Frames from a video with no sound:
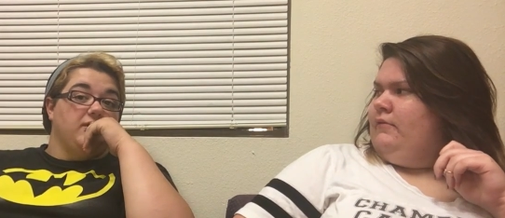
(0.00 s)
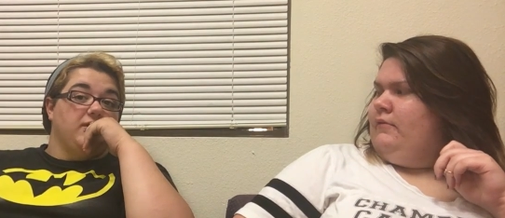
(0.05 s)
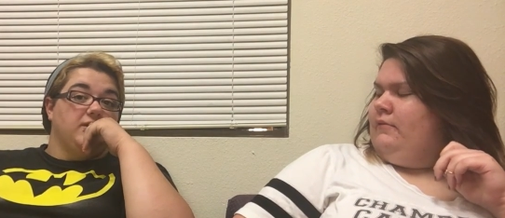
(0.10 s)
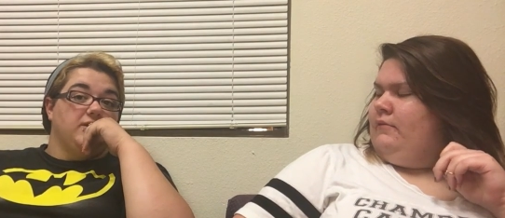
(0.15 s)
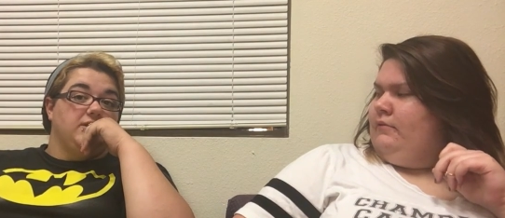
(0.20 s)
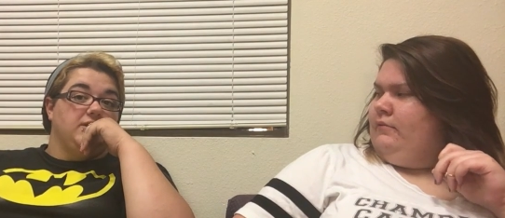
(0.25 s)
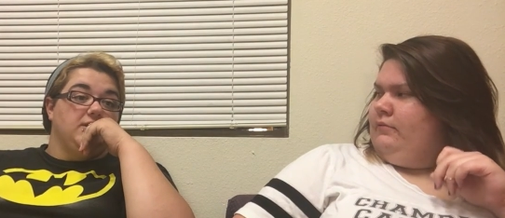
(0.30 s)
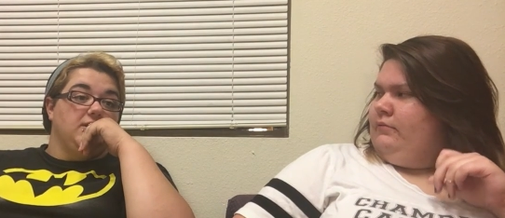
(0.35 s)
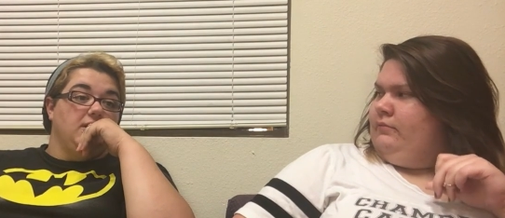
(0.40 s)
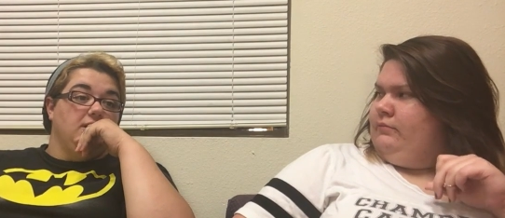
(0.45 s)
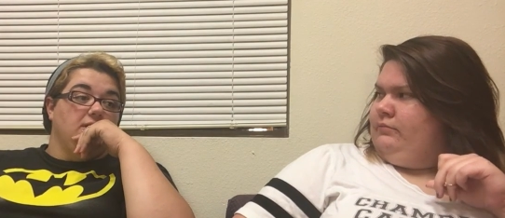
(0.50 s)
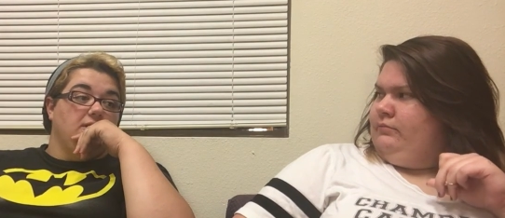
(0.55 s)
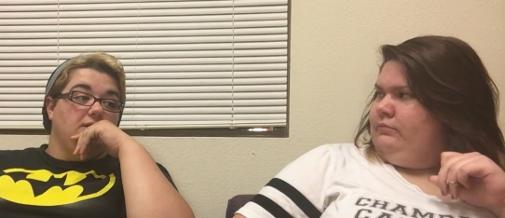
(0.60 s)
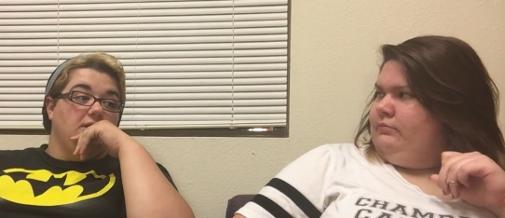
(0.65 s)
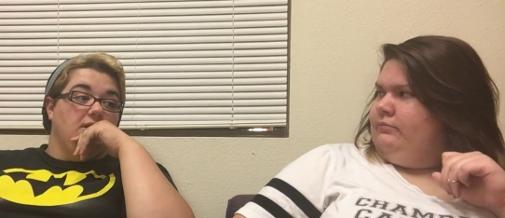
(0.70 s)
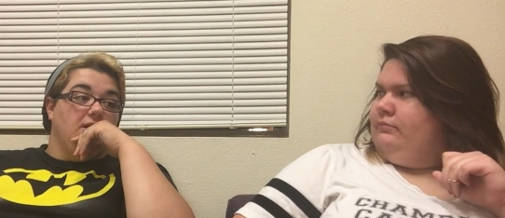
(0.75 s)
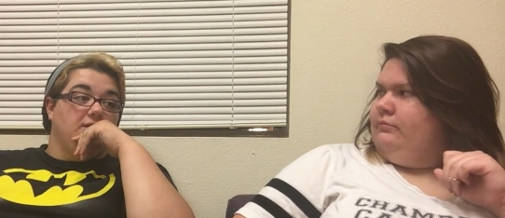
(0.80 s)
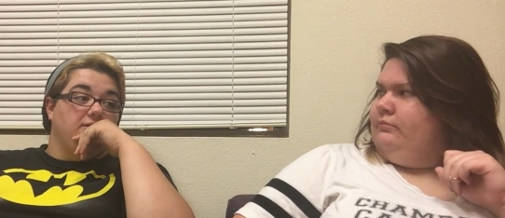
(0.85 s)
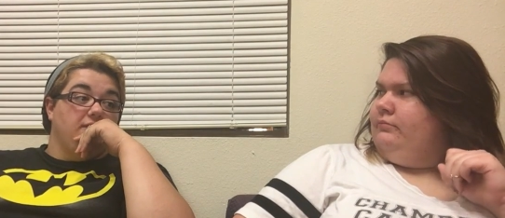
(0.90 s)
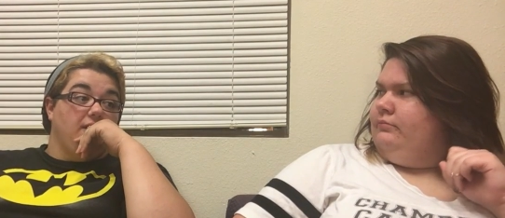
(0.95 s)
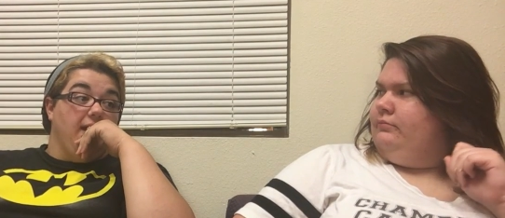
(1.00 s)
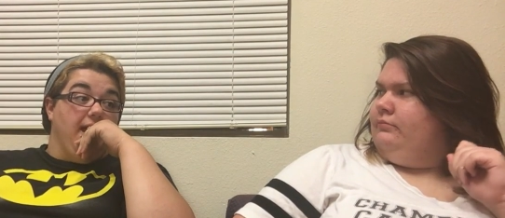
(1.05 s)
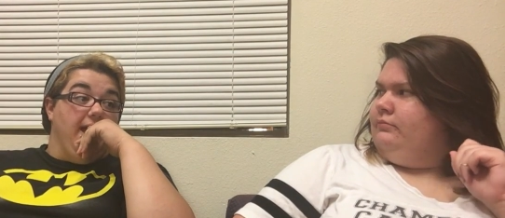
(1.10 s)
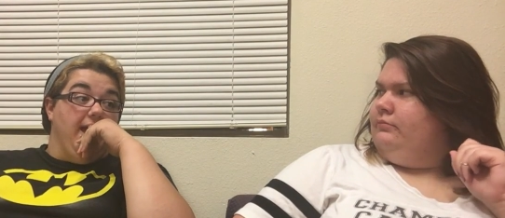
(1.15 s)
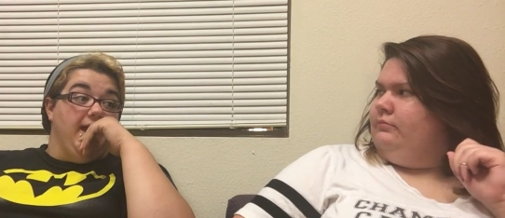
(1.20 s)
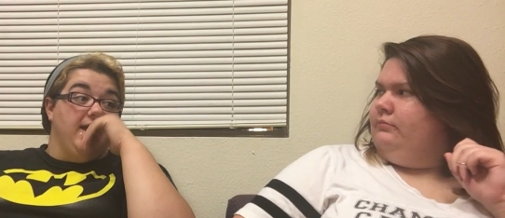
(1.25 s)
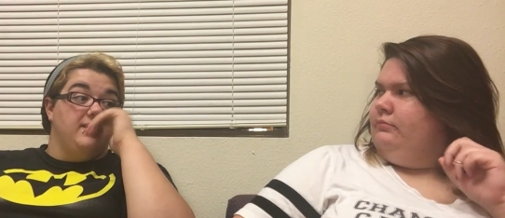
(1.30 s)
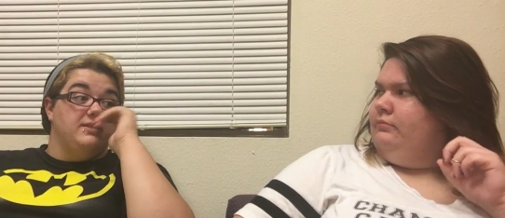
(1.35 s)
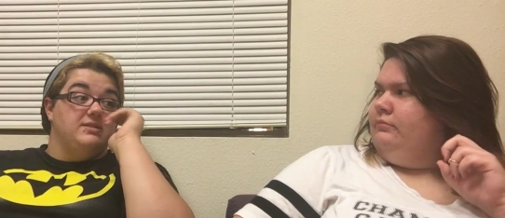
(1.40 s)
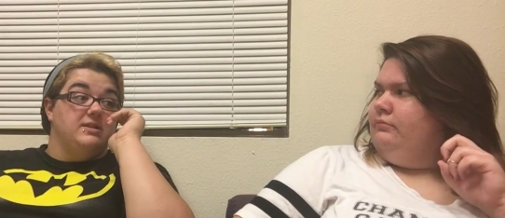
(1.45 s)
Speaker 1: for or, uh, for
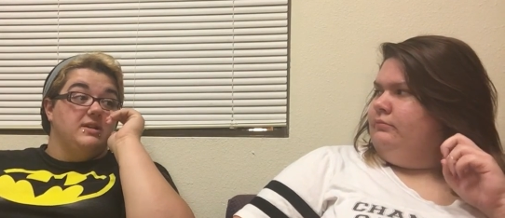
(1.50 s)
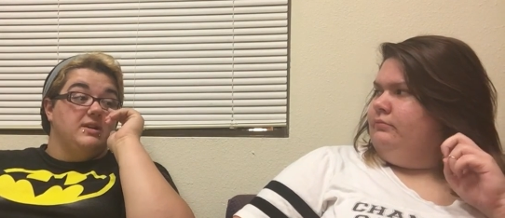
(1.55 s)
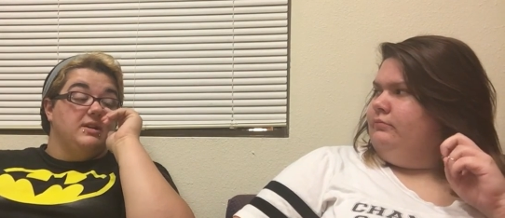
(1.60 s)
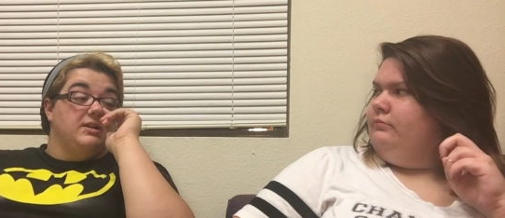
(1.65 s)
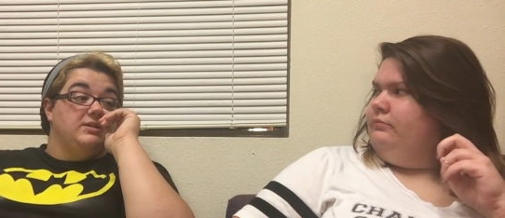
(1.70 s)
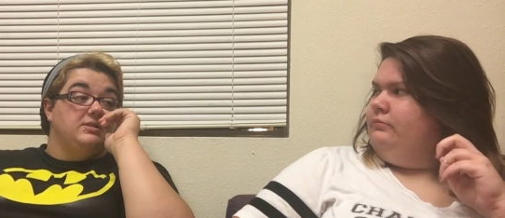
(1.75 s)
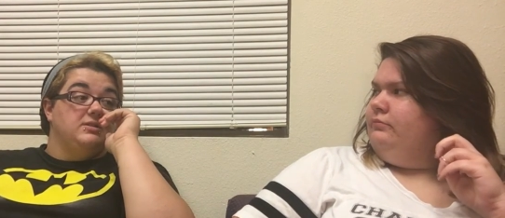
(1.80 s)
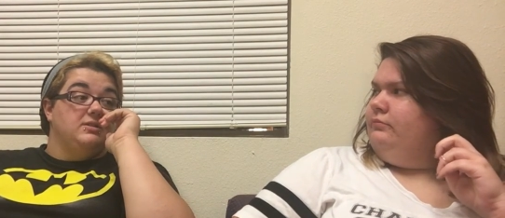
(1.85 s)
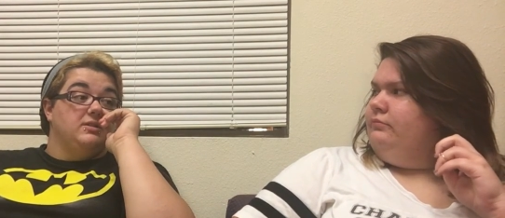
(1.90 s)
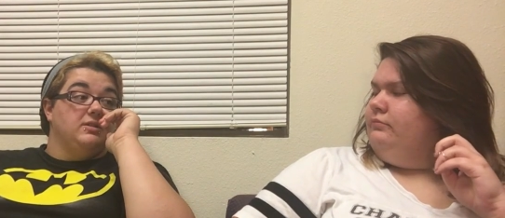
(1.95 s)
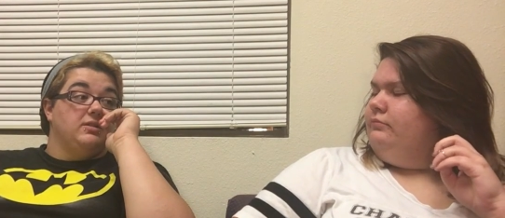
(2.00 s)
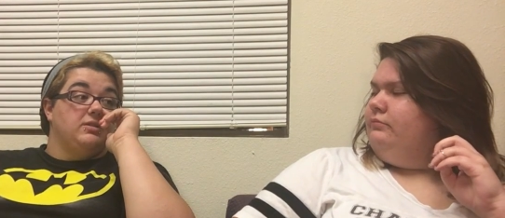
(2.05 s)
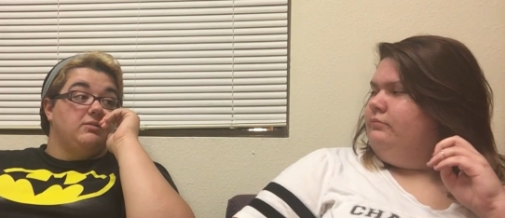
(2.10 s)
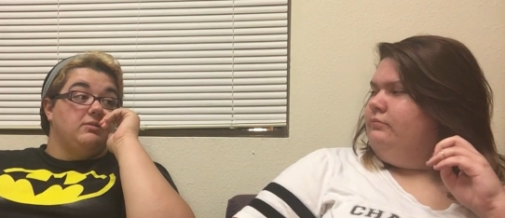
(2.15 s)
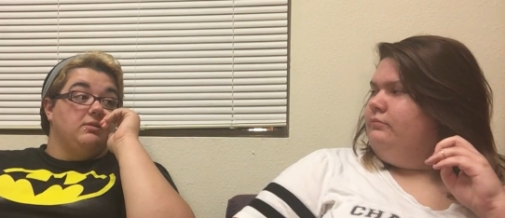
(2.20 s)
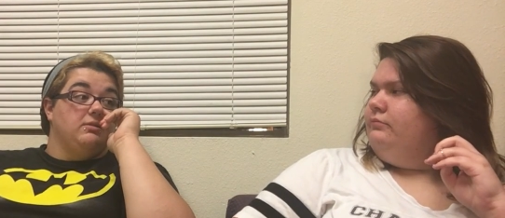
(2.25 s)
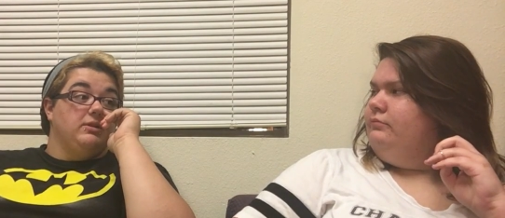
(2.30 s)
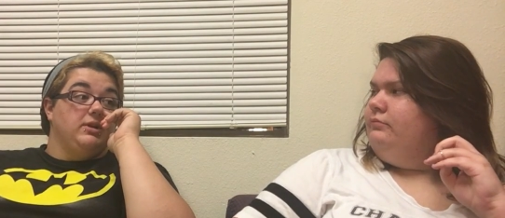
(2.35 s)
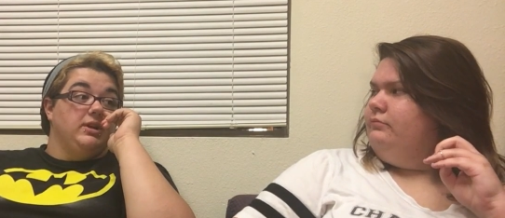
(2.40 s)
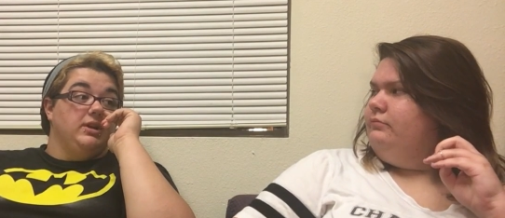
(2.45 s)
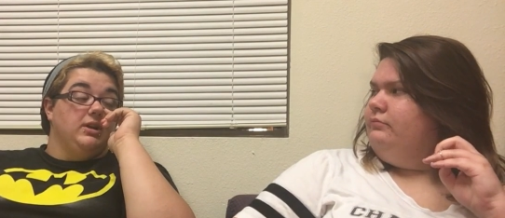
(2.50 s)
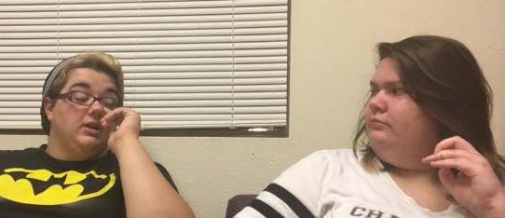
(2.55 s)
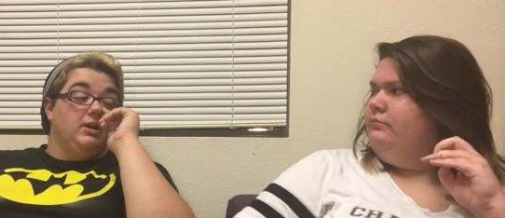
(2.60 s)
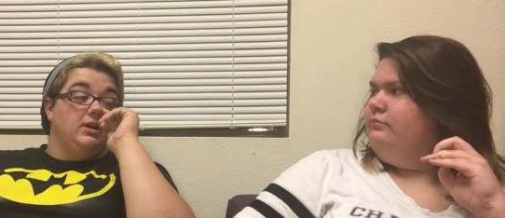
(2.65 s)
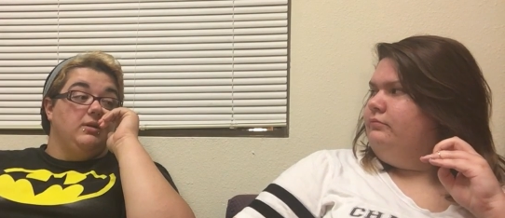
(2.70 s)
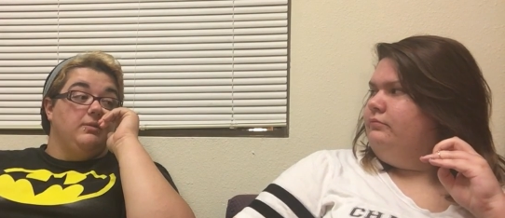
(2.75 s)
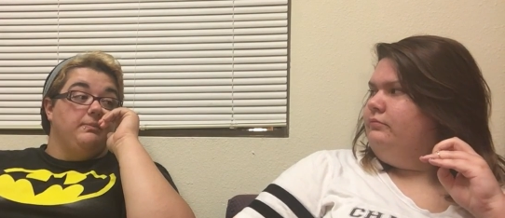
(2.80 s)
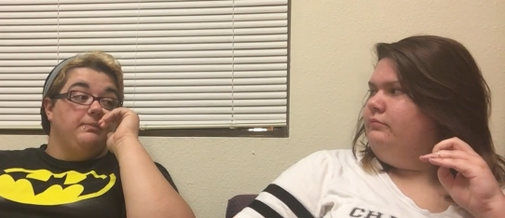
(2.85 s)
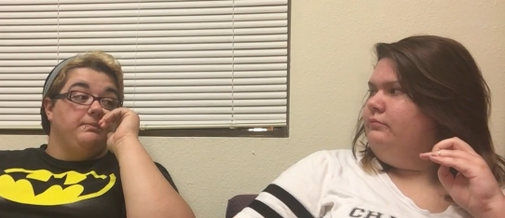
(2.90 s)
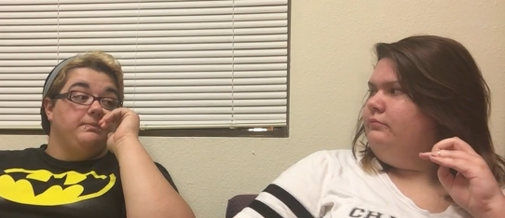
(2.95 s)
Ed, you could throw in
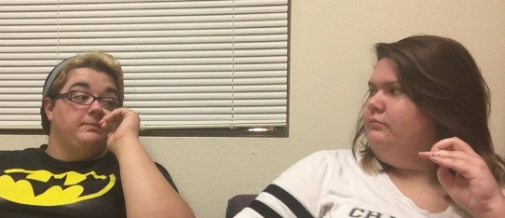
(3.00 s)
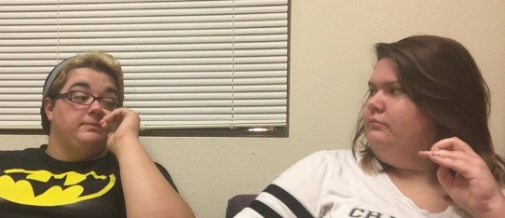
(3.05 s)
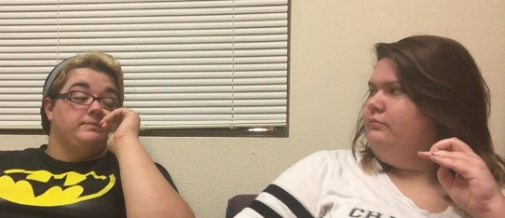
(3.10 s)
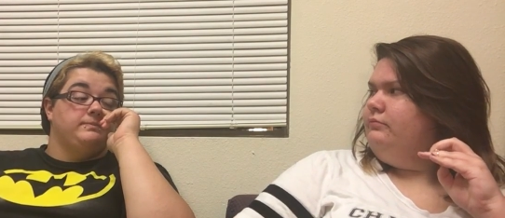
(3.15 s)
um,